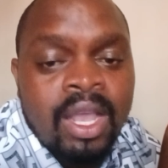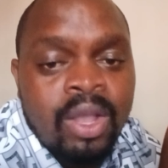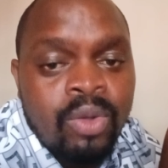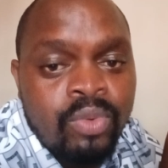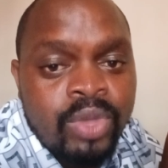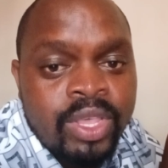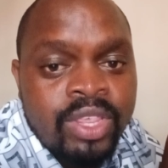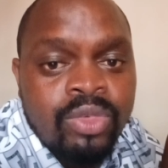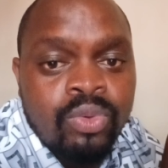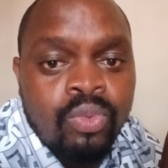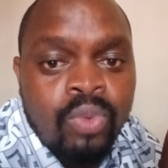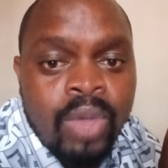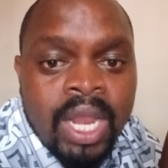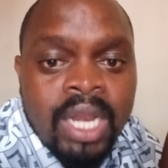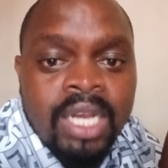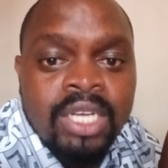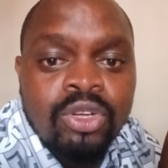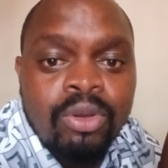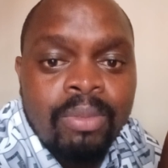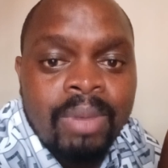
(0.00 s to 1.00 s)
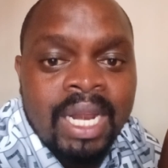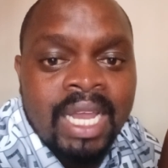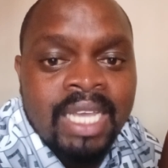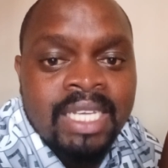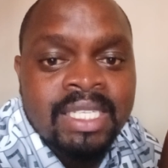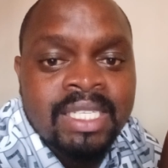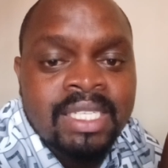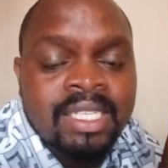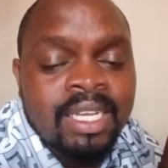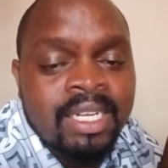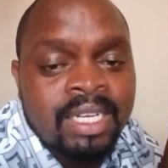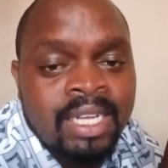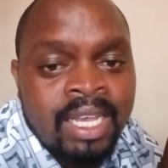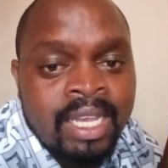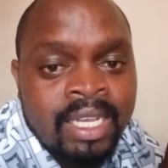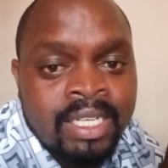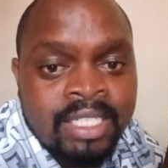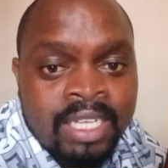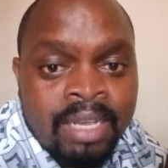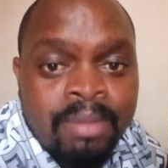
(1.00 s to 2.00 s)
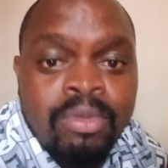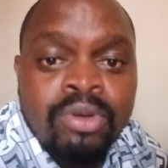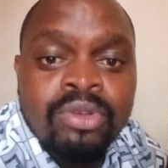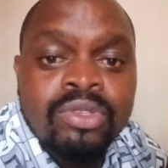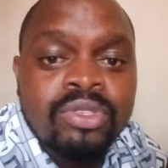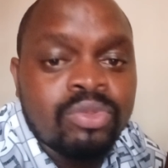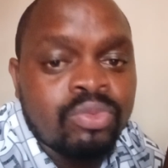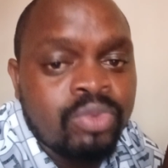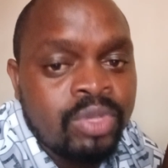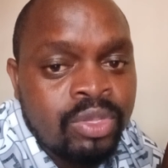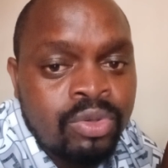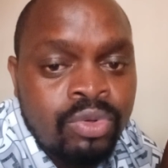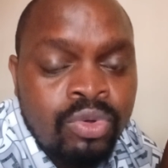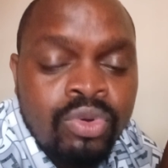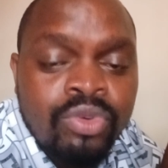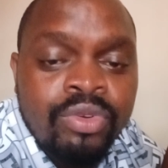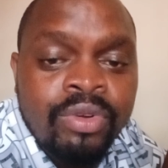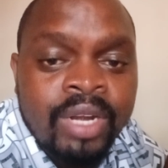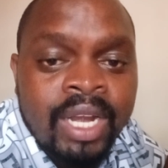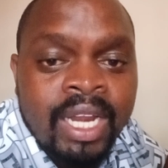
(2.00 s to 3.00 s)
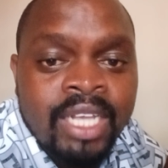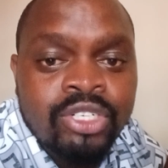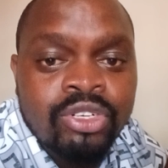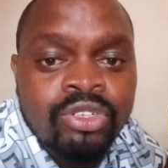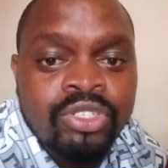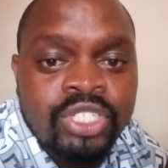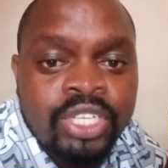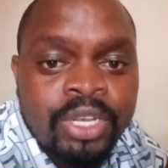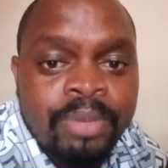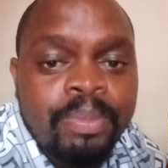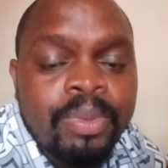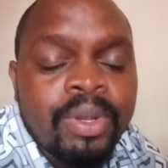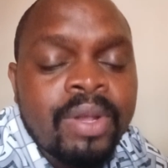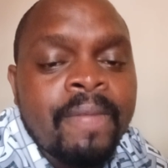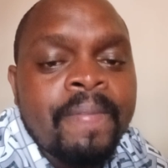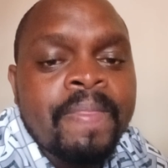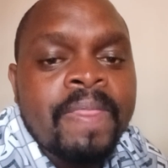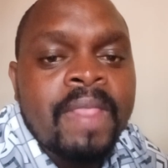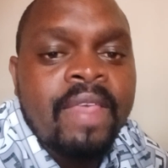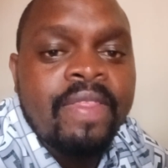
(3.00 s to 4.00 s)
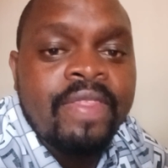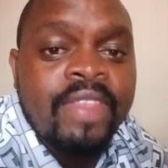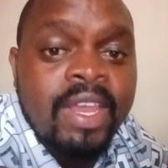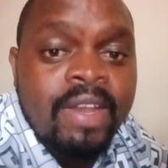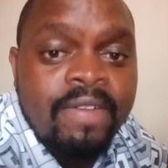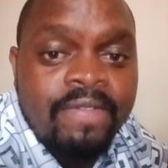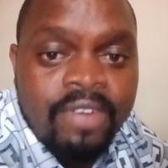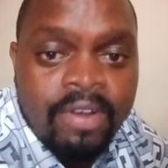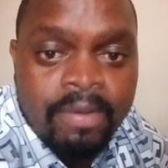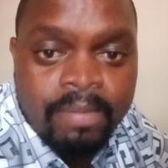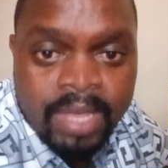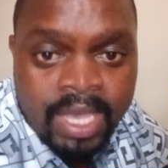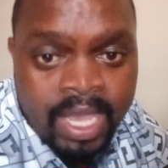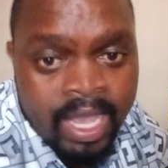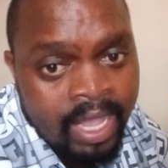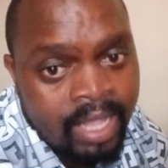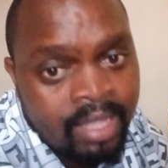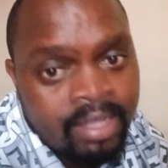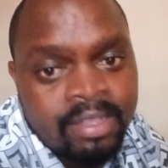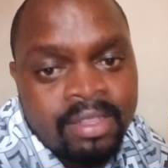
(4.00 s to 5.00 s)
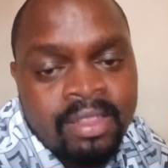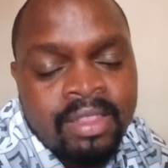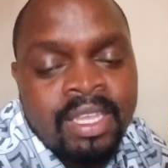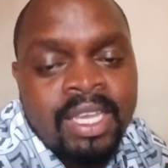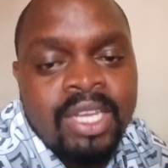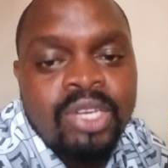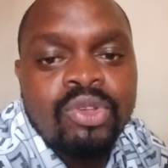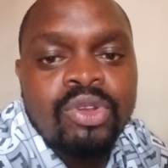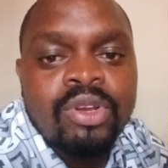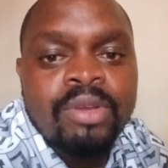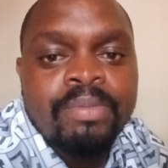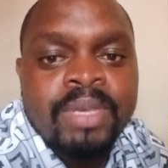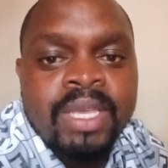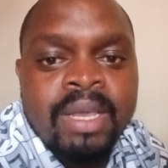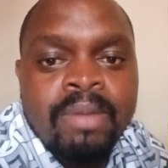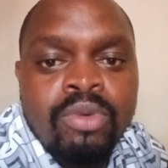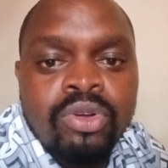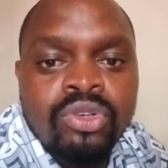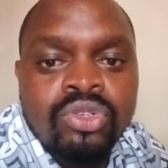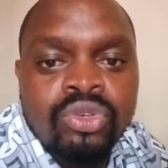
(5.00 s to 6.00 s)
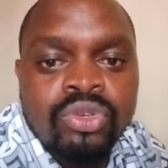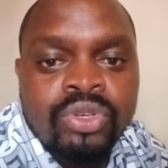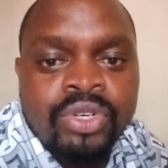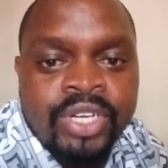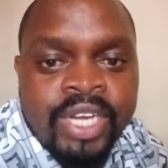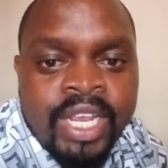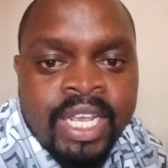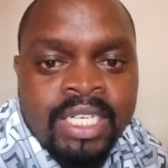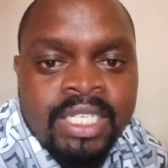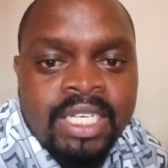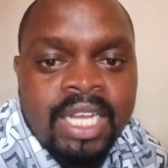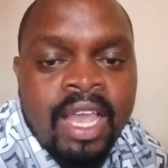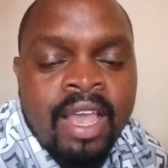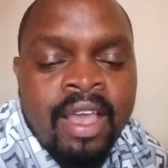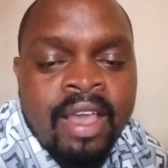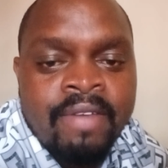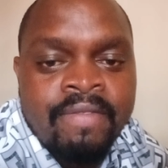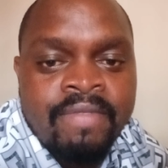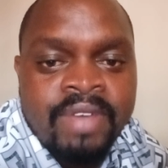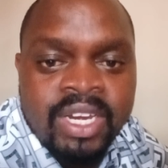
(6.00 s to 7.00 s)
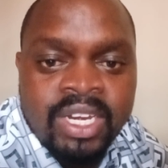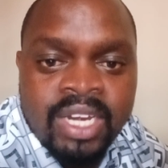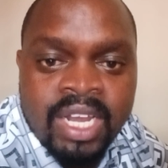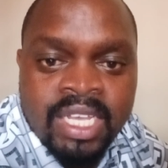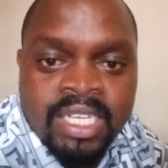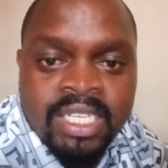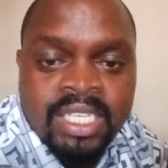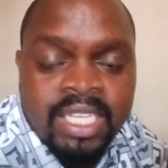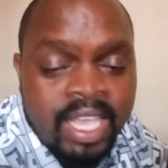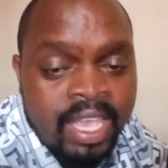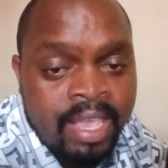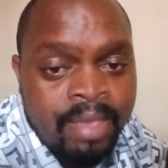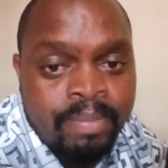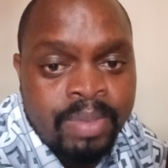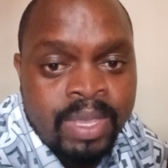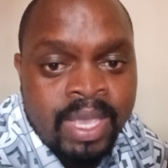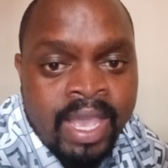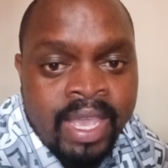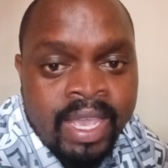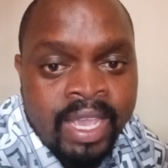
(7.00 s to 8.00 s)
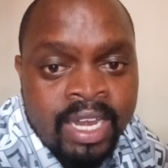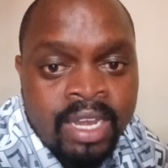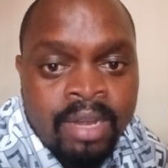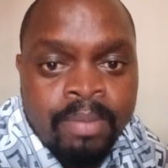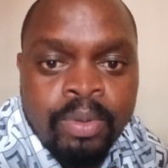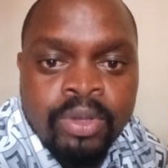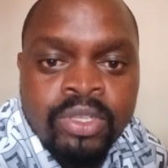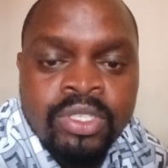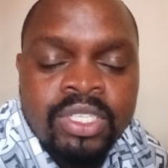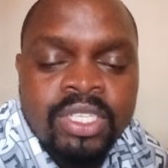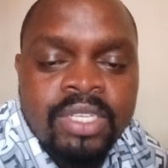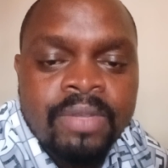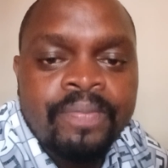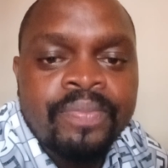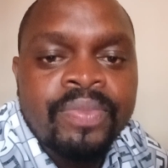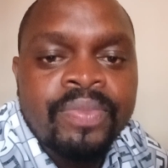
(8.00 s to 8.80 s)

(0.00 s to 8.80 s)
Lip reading: with well normalized tables with good relationship. Then from there, then you'll be able to create very nice API endpoints.